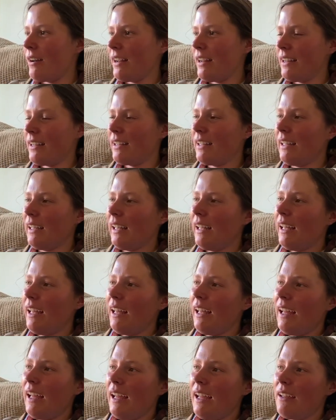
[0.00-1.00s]
And
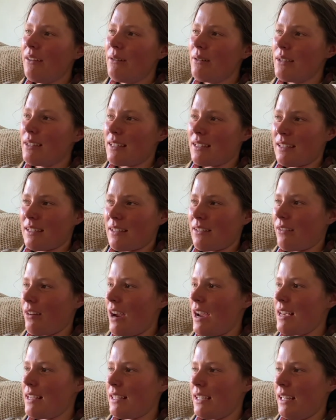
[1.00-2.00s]
it was
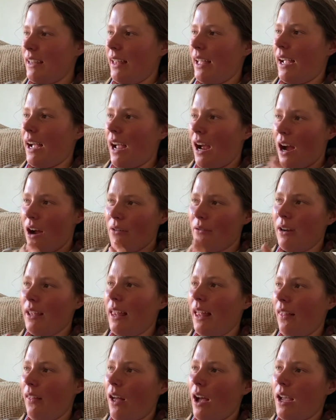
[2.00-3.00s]
crazy. Like I got
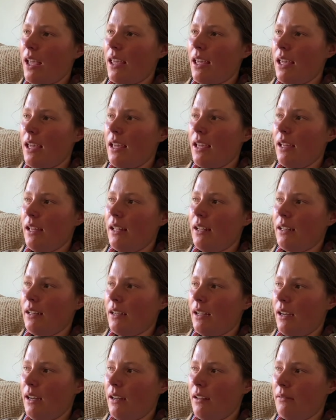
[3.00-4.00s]
really lucky, and
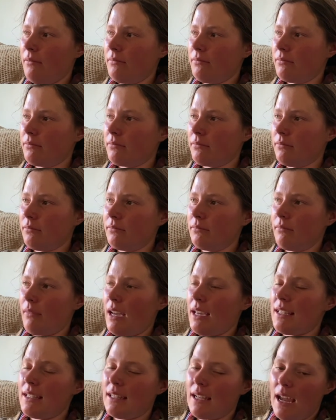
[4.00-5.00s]

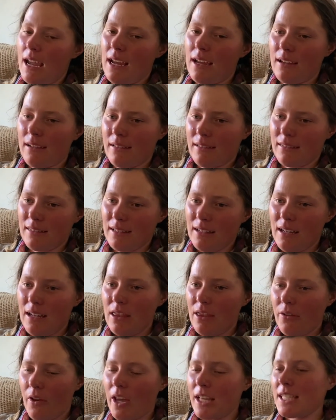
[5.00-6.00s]
my stake,
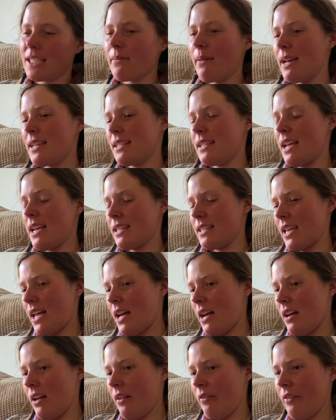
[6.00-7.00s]
the rest of my stakes
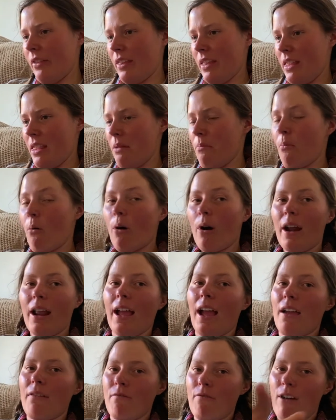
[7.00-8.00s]
held. And then in the
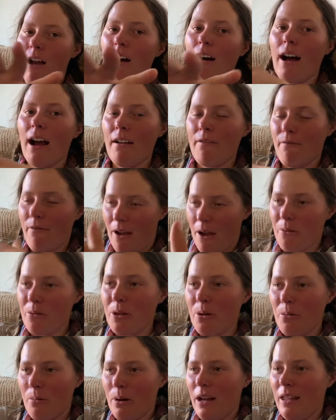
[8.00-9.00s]
morning I
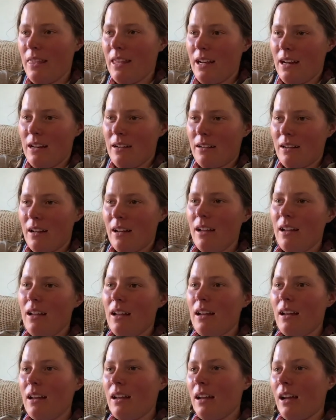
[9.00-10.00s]
found the one that
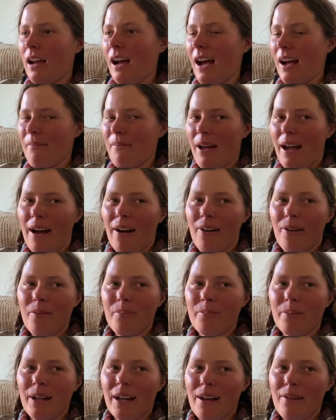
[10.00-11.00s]
had come
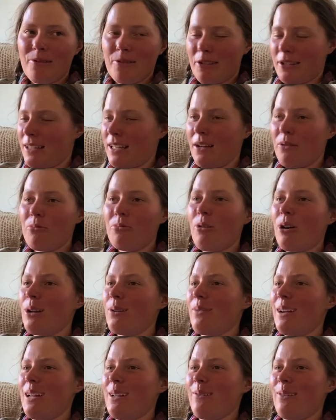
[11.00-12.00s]
out, but I was just like, what
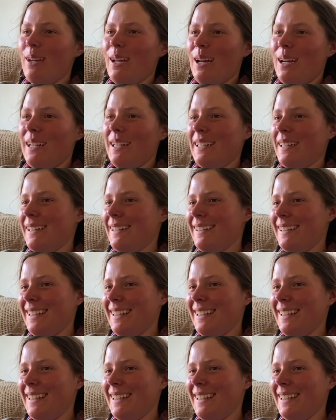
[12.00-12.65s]
am I doing out here?